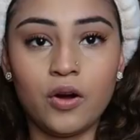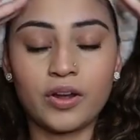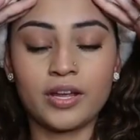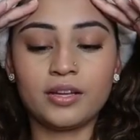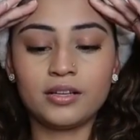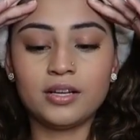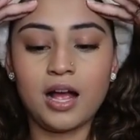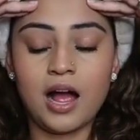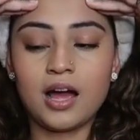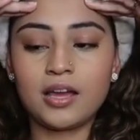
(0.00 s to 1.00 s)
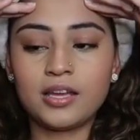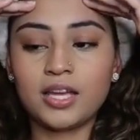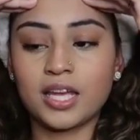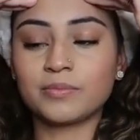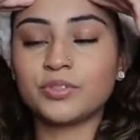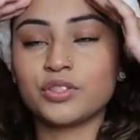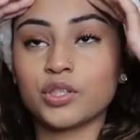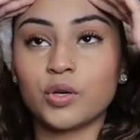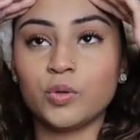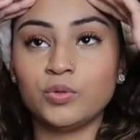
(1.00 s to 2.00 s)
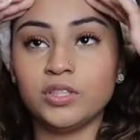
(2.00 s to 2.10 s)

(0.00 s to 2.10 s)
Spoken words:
Okay, I am so